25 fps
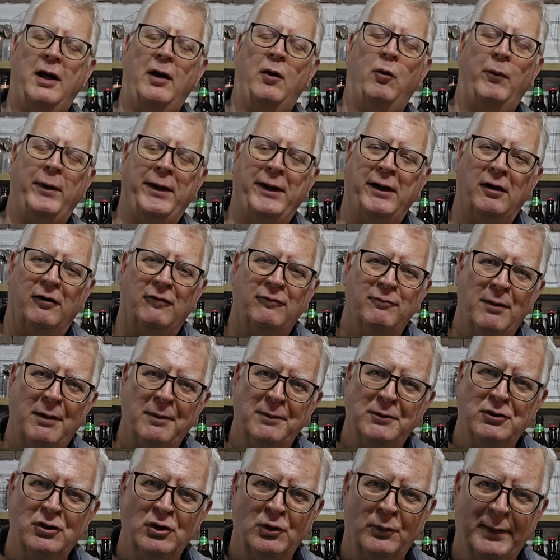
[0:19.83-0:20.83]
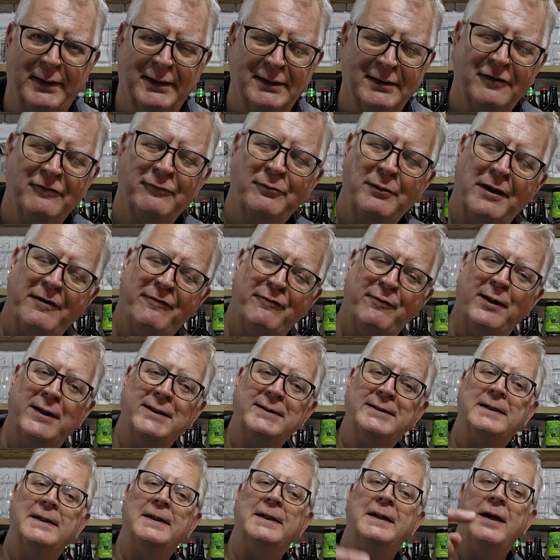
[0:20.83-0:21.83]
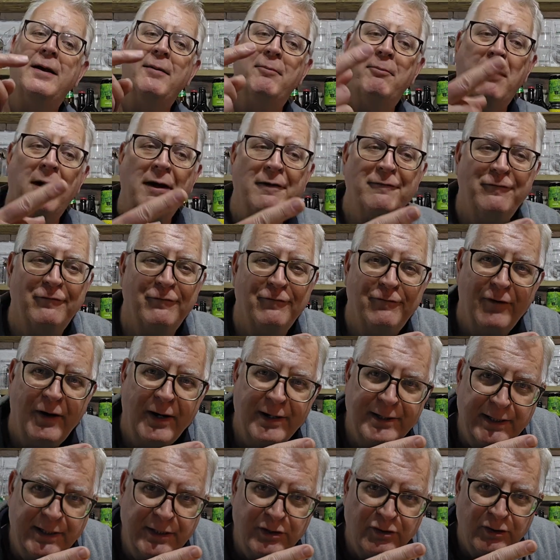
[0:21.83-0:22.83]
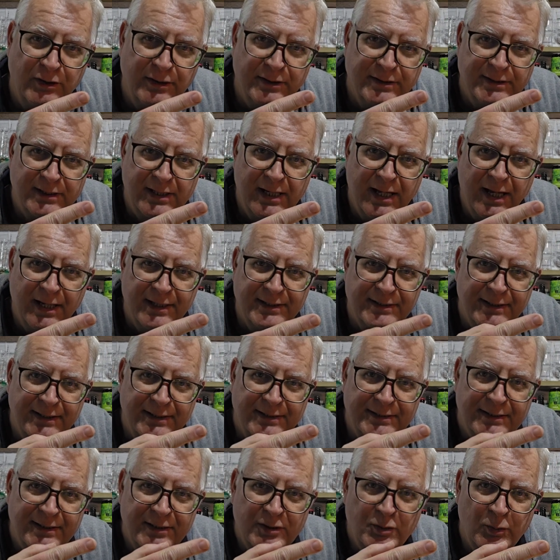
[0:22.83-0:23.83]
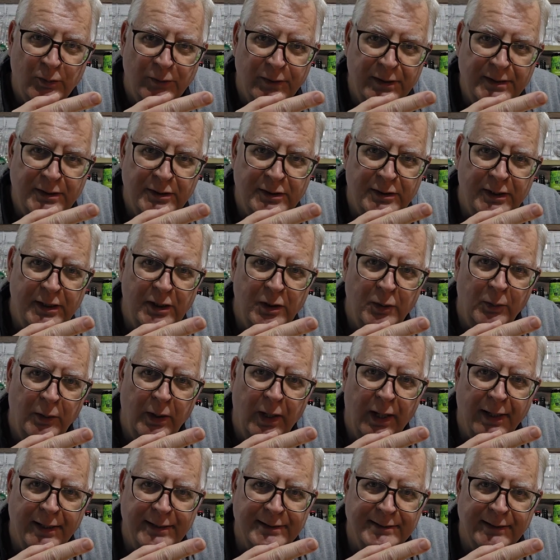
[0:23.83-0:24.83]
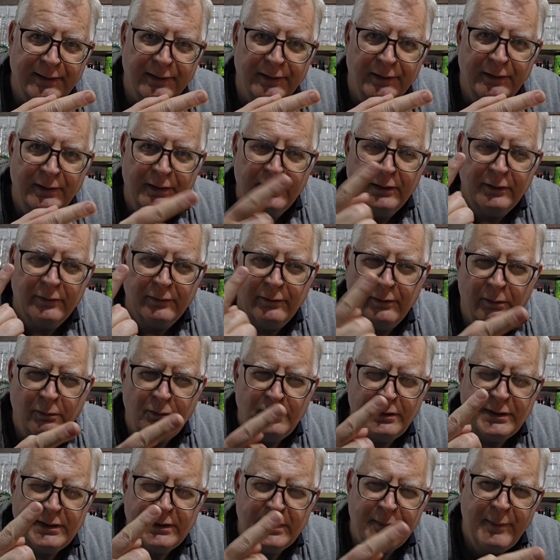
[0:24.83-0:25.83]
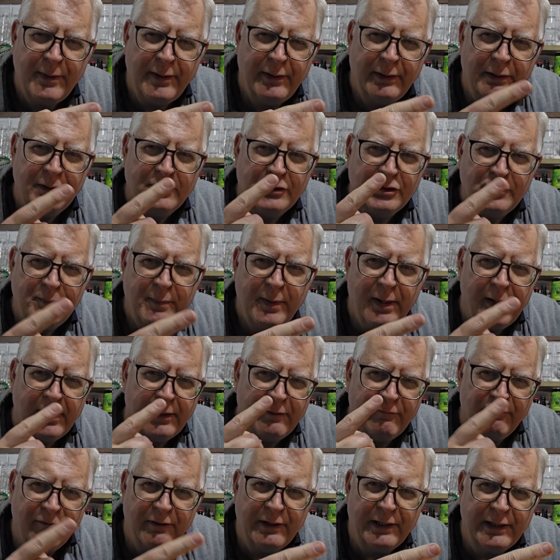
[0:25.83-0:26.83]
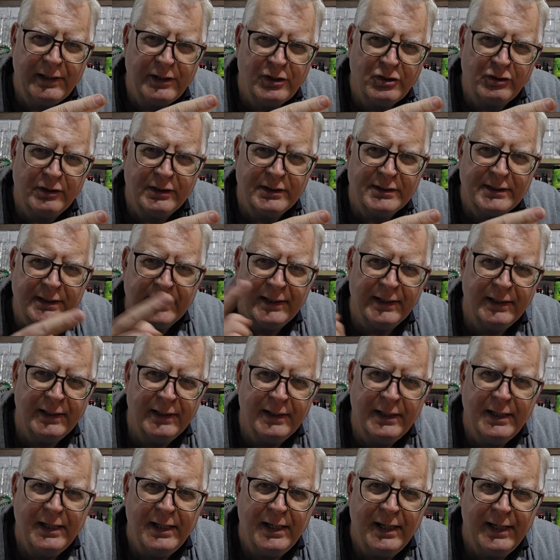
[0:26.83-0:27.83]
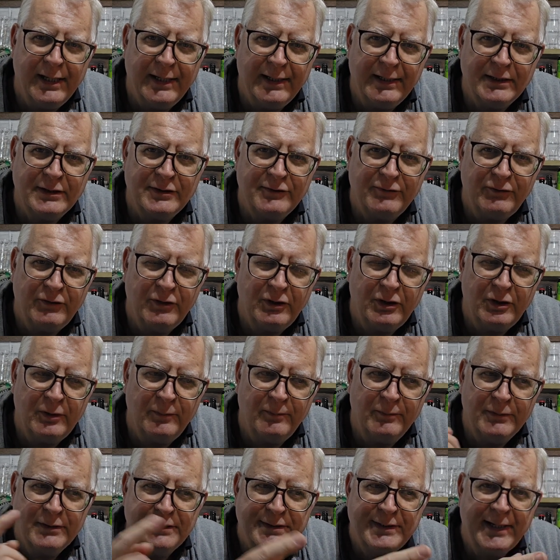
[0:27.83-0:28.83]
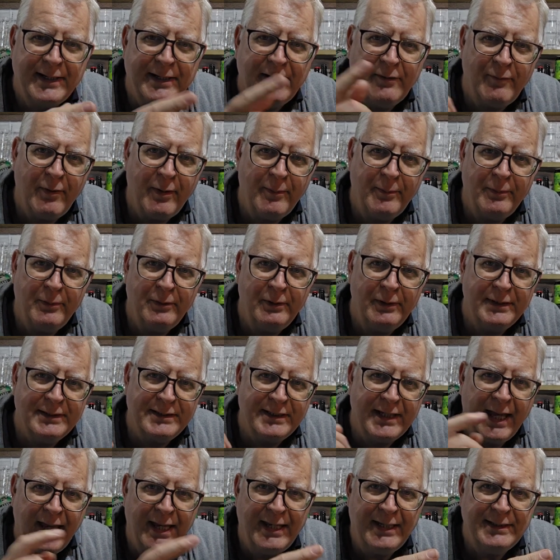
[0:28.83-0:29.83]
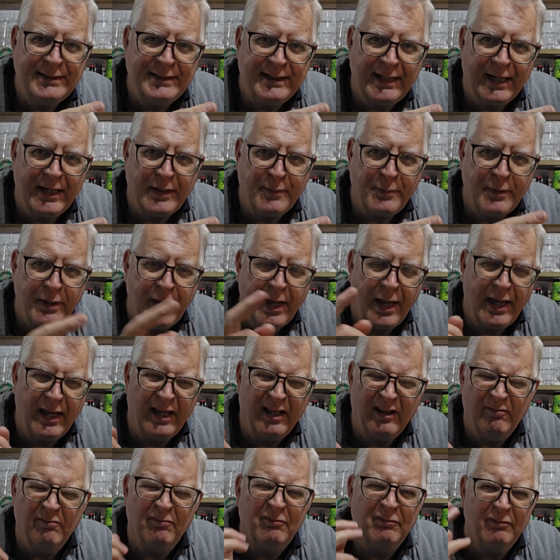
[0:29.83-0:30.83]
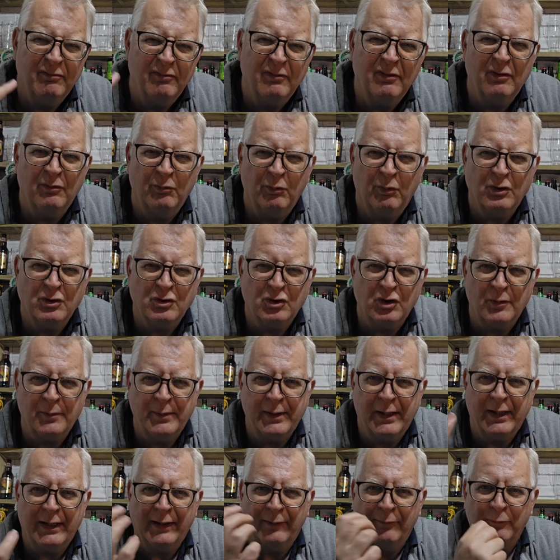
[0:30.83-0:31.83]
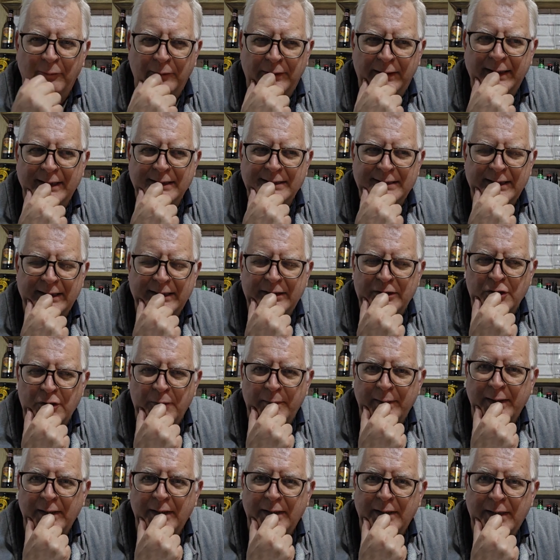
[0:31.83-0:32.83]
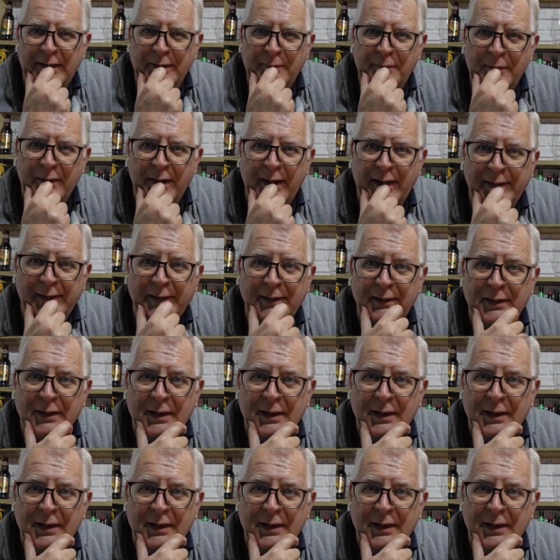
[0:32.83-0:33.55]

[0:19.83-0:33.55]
A week off, maybe 2 weeks off, but never mind. My Fun Friday drink tonight is this one. This is Equalizer. Notice the American spelling, very interesting. It's from Tiny Rebel. It's a Hazy IPA, what's going to be, I would guess, like a New England IPA,